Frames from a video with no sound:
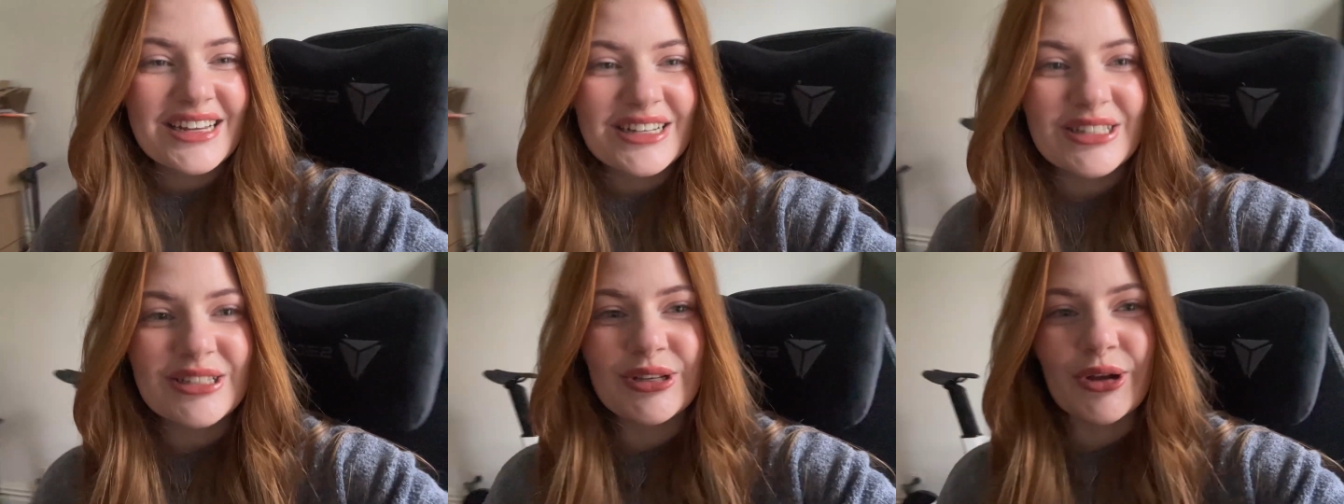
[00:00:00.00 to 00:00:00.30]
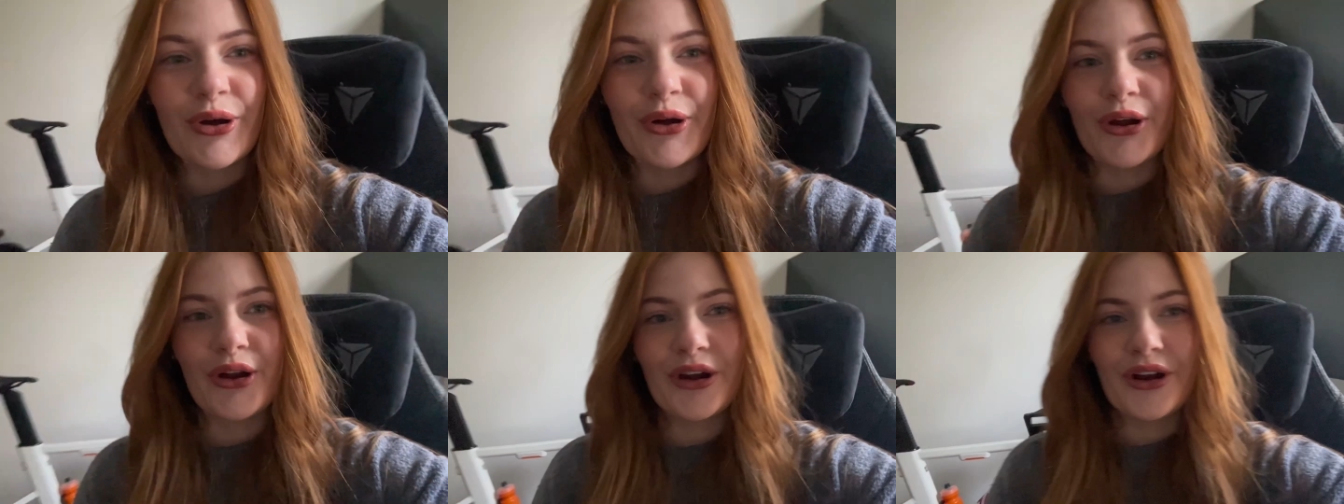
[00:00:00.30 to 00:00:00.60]

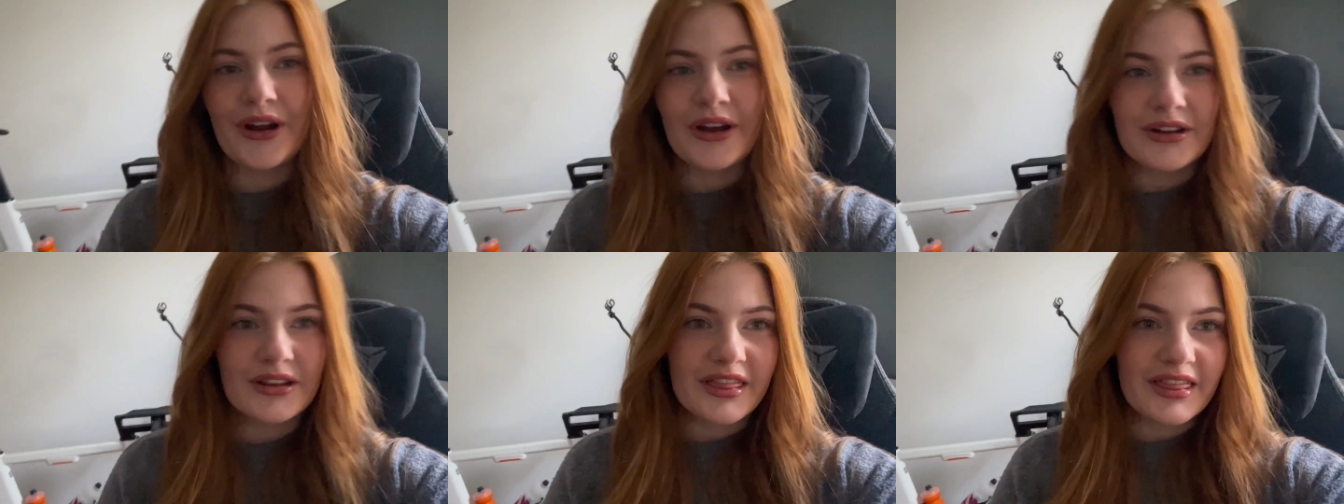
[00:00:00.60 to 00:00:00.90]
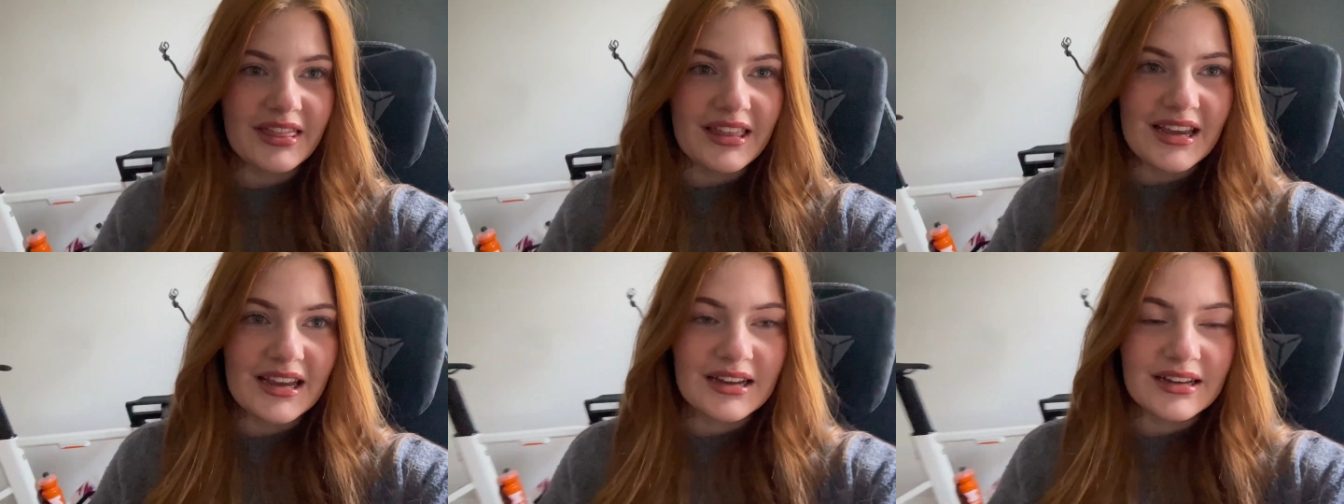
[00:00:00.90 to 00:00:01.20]
so
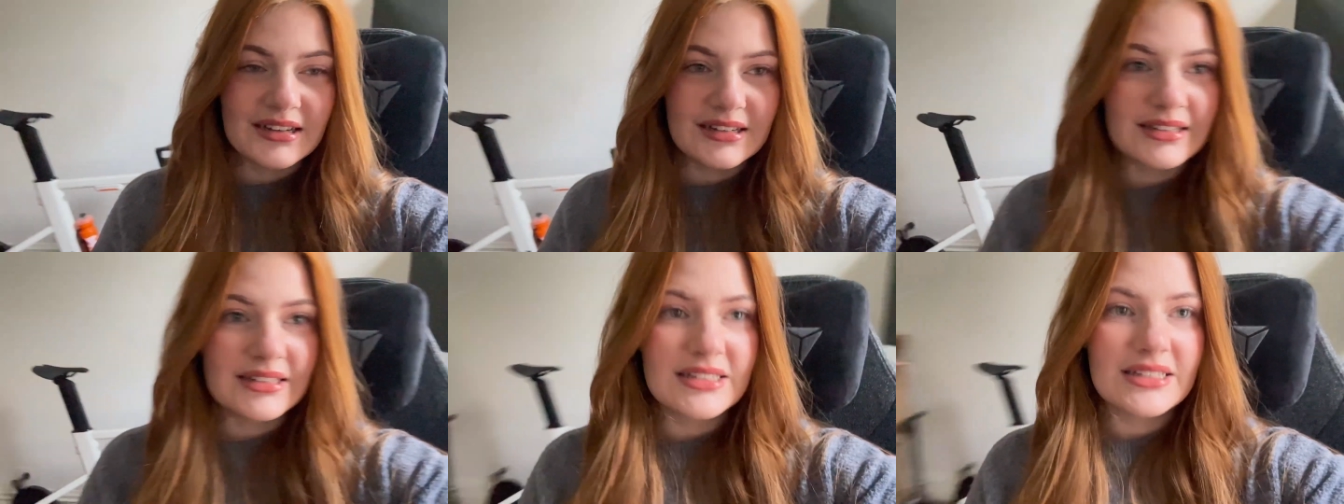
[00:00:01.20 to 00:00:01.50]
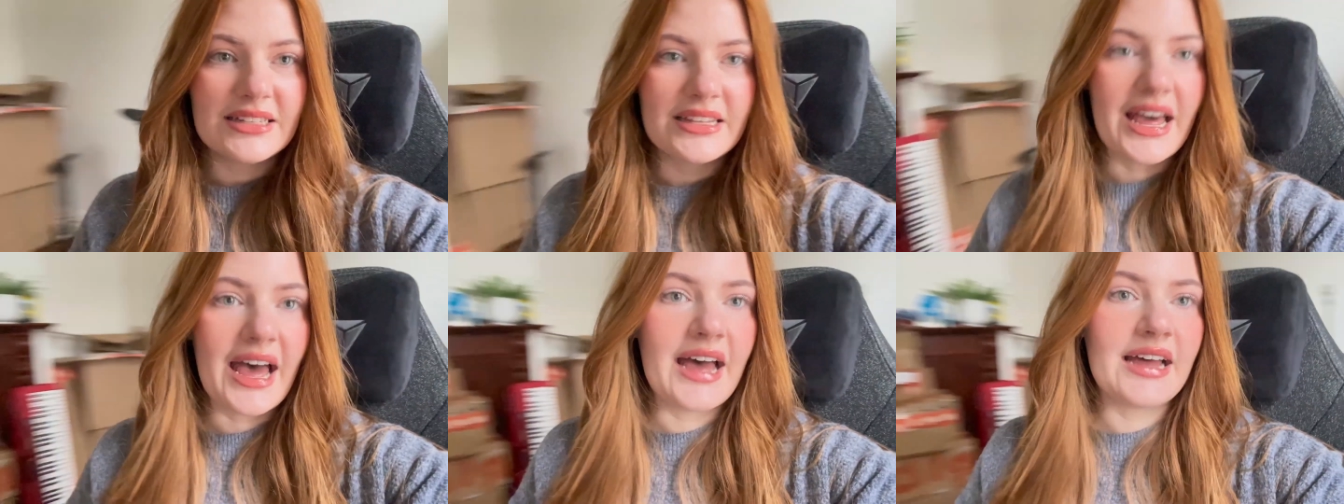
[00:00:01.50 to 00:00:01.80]
things
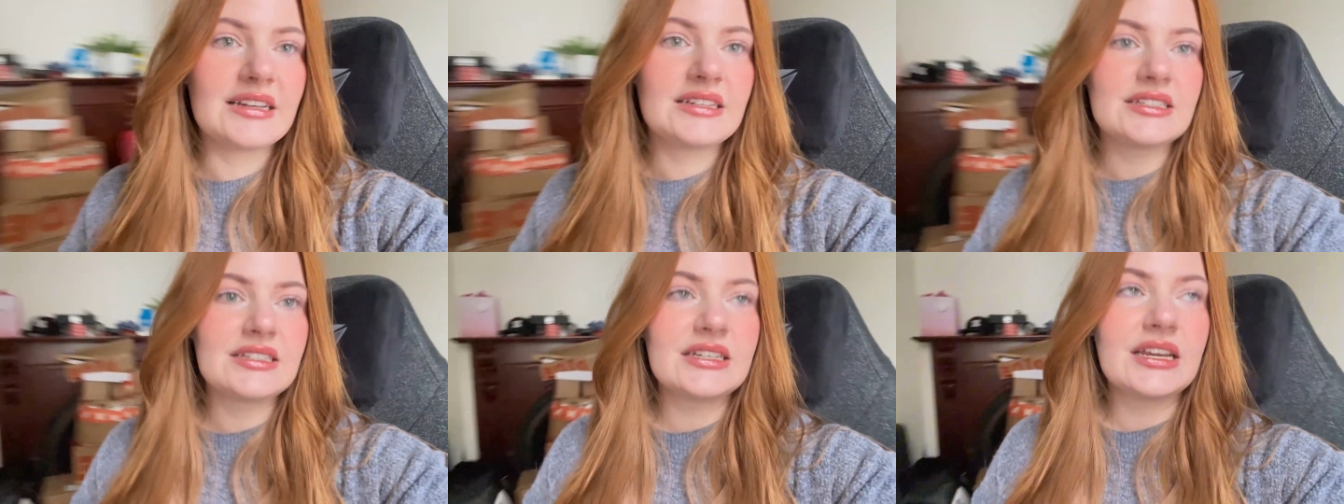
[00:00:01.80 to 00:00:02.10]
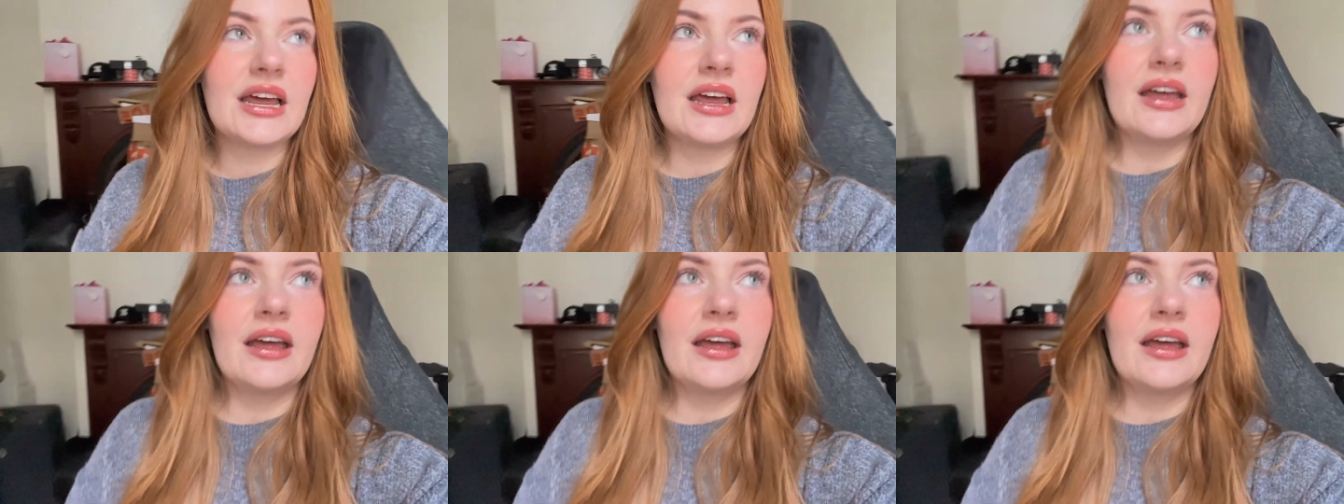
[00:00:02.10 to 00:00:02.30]
that